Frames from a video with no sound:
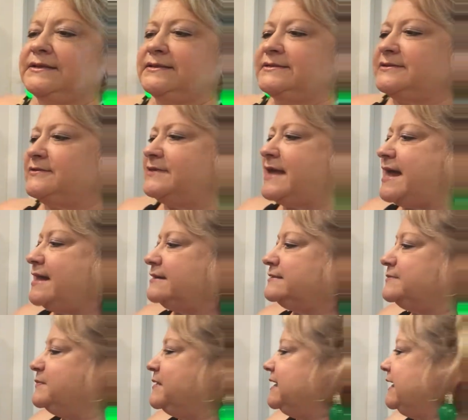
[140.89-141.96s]
So
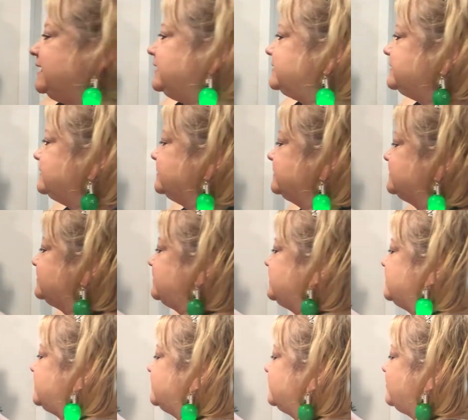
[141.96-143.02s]
that's Pete. So
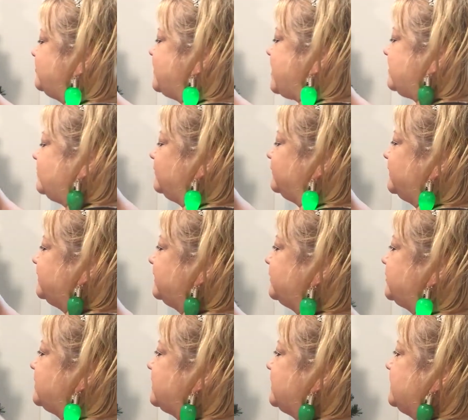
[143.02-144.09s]
he's gonna go back over here.